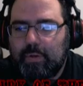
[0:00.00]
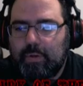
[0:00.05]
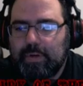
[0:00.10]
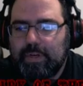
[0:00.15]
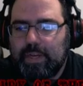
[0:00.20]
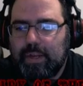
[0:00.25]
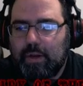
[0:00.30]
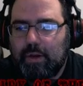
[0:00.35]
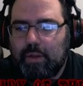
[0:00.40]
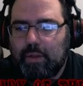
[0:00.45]

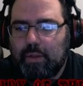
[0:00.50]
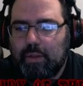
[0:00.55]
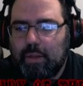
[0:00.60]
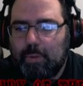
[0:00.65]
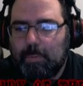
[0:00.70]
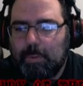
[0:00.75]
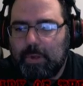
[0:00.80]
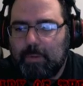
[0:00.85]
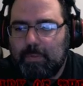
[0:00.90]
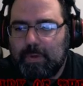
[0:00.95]
down a little
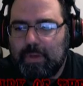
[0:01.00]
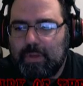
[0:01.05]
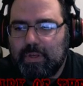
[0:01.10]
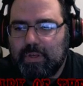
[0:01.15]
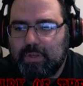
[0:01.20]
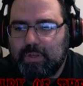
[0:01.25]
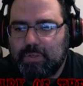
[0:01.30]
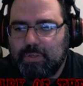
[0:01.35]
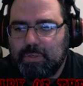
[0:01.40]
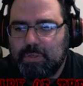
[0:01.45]
bit
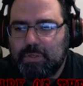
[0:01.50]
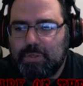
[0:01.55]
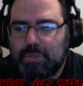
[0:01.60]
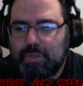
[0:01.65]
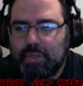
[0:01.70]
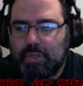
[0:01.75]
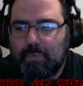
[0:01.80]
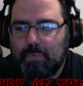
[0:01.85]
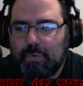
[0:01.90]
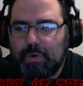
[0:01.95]
because
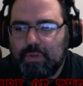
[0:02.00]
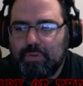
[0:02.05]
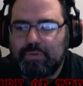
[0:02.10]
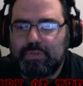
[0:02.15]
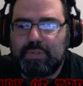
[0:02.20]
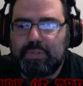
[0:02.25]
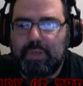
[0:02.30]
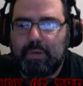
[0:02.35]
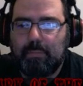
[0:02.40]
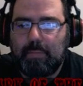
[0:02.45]
usually when you
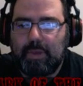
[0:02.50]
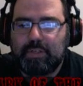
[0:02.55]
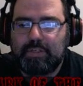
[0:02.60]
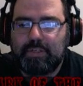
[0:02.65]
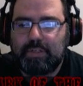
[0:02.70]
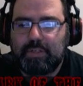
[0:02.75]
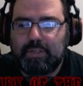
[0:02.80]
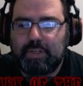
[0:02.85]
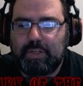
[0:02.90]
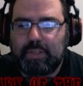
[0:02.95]
see a
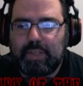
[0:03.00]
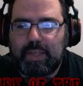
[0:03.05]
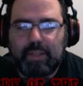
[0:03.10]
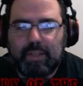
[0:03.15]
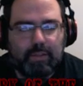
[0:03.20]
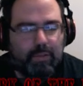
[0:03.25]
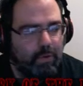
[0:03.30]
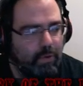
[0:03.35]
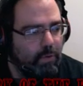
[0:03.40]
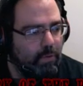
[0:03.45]
message like that,
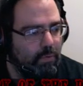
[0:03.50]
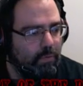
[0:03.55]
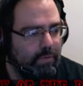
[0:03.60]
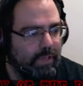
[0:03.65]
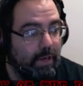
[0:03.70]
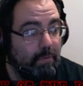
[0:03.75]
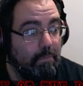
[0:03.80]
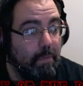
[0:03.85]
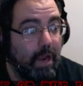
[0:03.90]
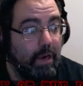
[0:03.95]
the whole
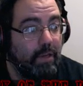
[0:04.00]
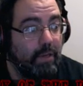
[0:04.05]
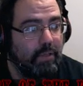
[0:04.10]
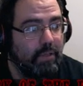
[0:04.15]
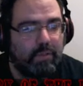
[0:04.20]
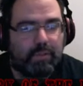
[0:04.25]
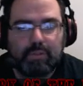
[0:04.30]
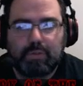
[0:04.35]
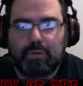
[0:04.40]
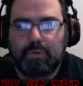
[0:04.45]
dead
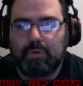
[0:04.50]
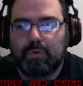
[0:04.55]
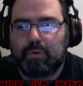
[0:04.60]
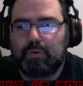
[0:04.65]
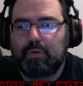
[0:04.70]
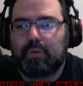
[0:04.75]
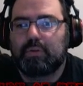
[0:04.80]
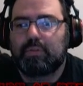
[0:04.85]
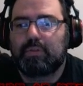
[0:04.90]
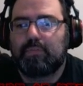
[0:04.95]
bodies is strewn
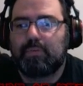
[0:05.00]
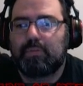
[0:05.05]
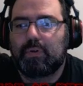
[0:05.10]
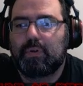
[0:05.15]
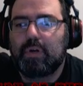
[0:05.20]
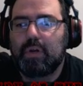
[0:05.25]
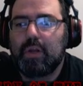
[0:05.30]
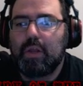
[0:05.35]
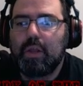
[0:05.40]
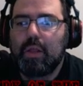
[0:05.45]
across the floor,
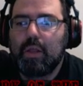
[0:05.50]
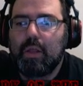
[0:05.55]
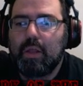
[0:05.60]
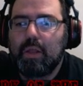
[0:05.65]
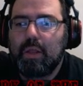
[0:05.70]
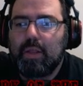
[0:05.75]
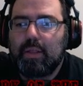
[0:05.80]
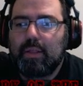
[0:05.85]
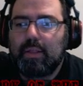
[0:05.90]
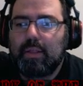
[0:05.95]

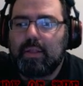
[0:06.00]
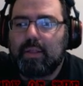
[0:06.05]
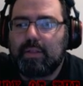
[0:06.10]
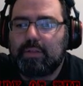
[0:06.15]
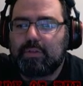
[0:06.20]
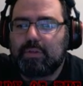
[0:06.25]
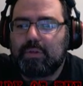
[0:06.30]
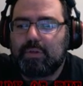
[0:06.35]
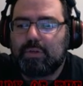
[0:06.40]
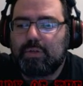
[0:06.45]

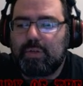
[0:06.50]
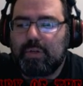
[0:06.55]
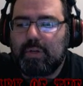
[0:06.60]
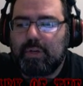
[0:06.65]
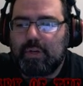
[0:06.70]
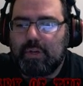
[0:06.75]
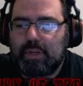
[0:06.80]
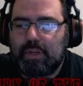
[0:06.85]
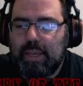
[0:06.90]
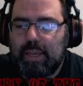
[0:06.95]
it's usually
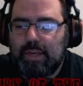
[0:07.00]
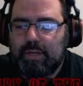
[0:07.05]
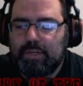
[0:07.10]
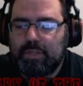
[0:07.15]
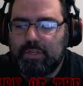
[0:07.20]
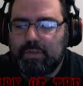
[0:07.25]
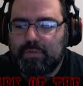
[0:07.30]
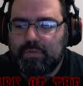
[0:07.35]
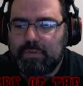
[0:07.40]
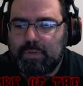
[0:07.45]
an
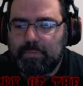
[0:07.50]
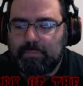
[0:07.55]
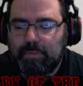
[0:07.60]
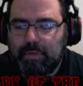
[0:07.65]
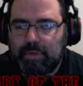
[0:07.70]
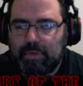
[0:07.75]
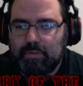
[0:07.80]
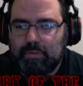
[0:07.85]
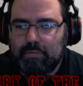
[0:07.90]
indication of something